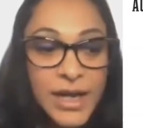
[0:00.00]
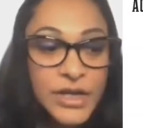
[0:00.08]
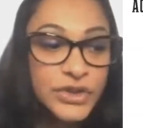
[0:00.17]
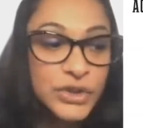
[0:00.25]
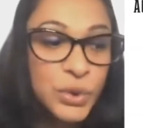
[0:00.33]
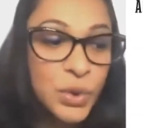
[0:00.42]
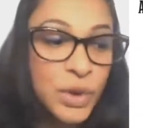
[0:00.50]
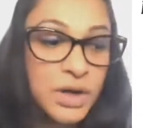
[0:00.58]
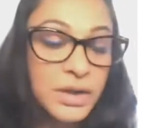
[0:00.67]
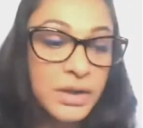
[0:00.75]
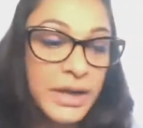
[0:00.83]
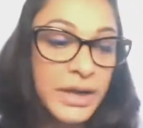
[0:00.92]
So
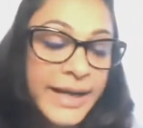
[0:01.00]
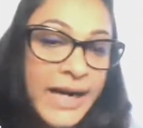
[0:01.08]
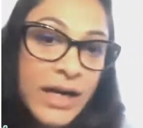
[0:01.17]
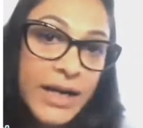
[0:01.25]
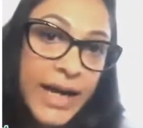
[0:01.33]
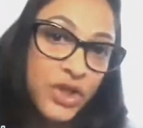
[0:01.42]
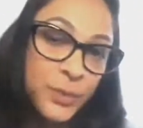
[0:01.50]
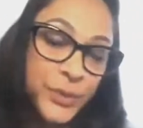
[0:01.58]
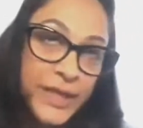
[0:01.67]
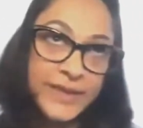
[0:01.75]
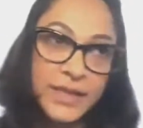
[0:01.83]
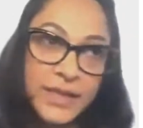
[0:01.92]
again, I'd like to
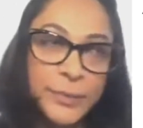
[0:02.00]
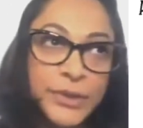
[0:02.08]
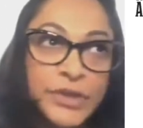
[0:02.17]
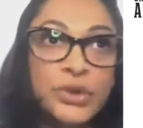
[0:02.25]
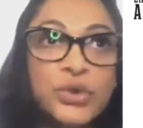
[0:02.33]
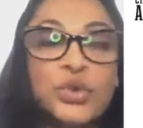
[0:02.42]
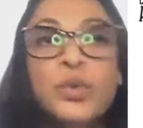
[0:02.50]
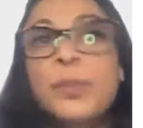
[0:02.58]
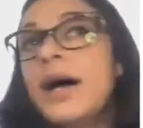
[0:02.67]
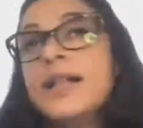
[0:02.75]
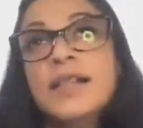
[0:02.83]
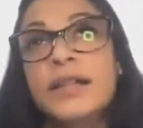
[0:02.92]
break this up into two
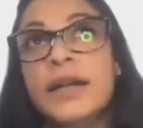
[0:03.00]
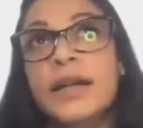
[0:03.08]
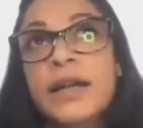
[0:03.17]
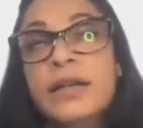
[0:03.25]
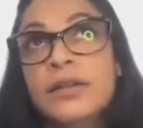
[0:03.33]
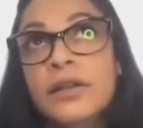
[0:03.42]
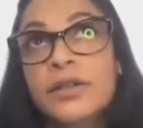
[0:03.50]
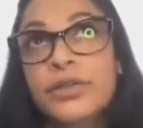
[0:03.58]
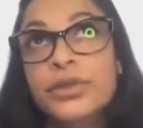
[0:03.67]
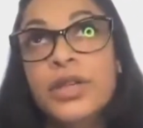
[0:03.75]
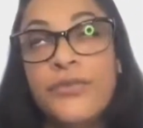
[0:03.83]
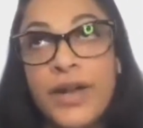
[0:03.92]
parts. And again,
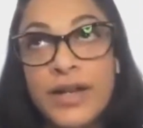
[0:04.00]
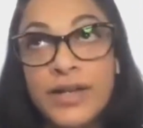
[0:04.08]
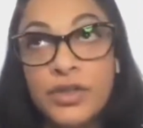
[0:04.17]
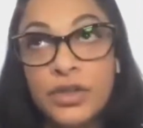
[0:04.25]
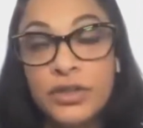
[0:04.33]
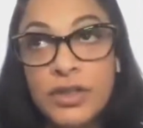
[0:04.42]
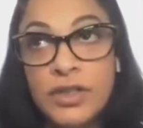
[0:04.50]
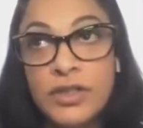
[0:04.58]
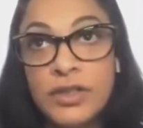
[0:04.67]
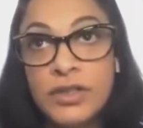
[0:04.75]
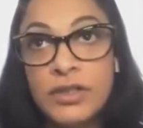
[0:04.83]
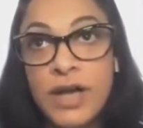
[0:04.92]
the awareness on
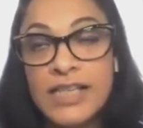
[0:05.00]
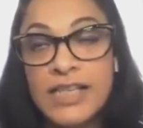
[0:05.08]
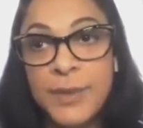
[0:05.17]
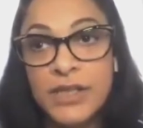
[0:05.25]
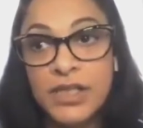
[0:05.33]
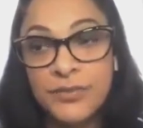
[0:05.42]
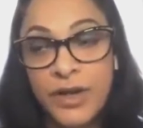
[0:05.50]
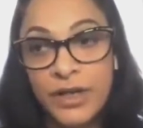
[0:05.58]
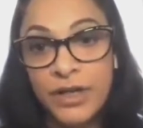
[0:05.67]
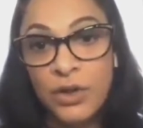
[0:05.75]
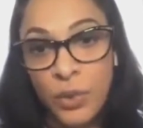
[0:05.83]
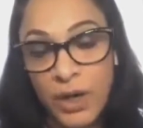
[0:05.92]
this aspect is
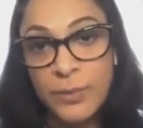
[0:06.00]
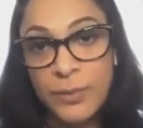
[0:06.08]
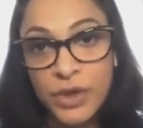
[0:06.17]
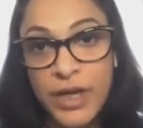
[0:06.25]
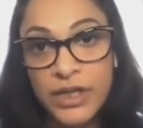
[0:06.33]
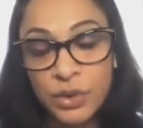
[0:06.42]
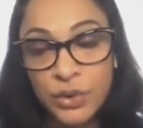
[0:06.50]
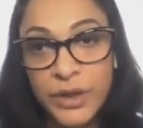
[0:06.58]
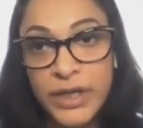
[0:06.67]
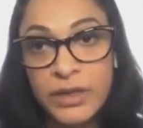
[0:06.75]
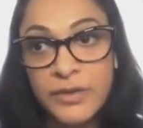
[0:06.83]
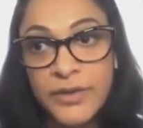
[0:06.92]
very low, and I'm trying to
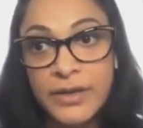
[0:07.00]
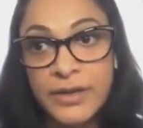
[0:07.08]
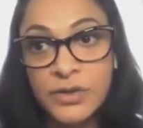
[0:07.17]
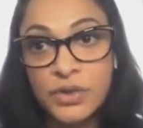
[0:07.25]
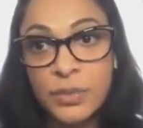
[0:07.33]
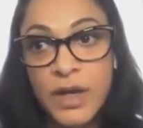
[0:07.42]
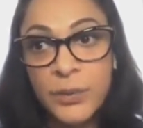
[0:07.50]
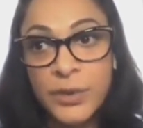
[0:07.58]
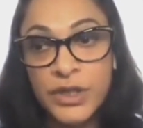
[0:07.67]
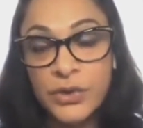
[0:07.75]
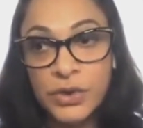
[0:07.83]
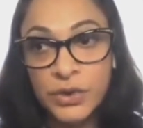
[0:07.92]
create an awareness through my
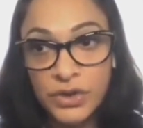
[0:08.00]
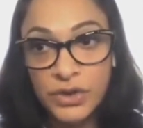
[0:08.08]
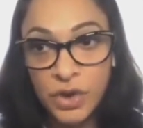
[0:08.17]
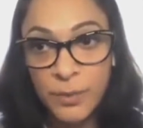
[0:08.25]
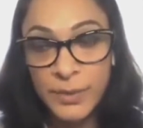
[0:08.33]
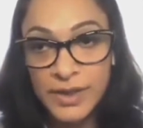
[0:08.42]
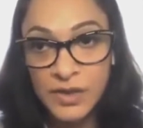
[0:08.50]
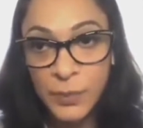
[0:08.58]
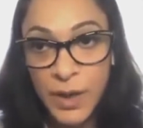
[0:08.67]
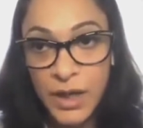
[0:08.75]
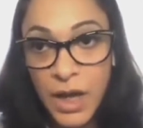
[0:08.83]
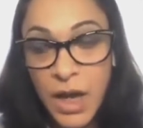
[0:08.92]
videos on this topic as well.